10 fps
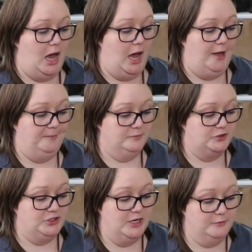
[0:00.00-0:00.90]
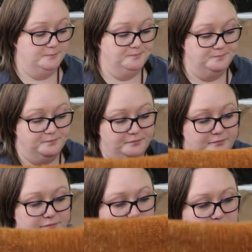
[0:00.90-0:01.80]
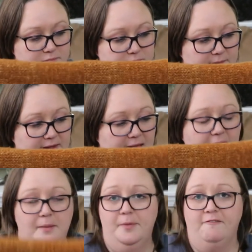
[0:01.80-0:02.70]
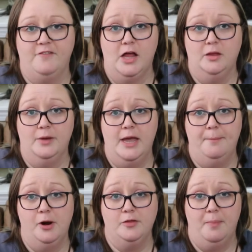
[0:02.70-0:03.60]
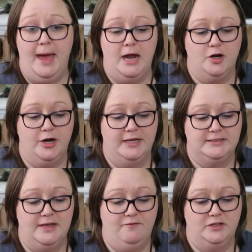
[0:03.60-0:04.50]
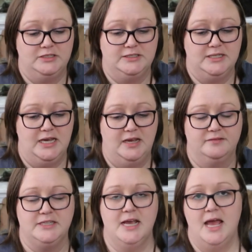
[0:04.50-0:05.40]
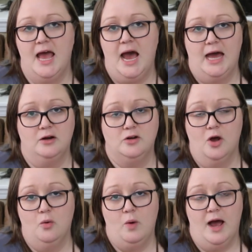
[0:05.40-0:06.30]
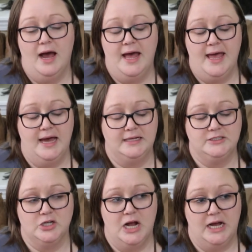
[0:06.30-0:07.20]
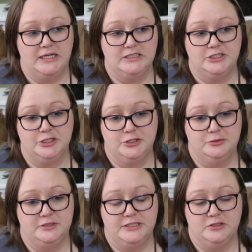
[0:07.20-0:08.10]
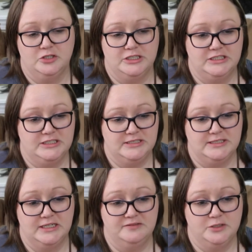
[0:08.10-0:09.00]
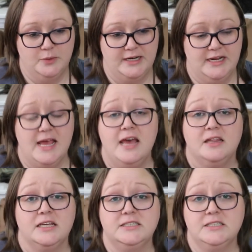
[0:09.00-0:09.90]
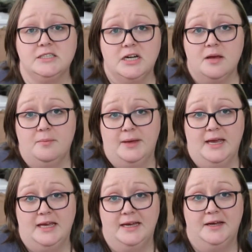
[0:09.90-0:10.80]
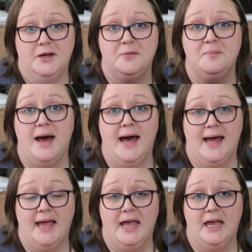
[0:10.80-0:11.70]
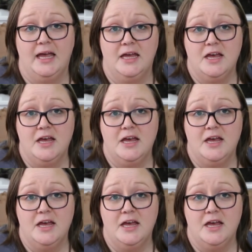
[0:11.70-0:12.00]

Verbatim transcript: Um, so I'm following it per the pattern except for the sleeves. I don't know why I tried to decrease the sleeves the way I did. This is going to be my,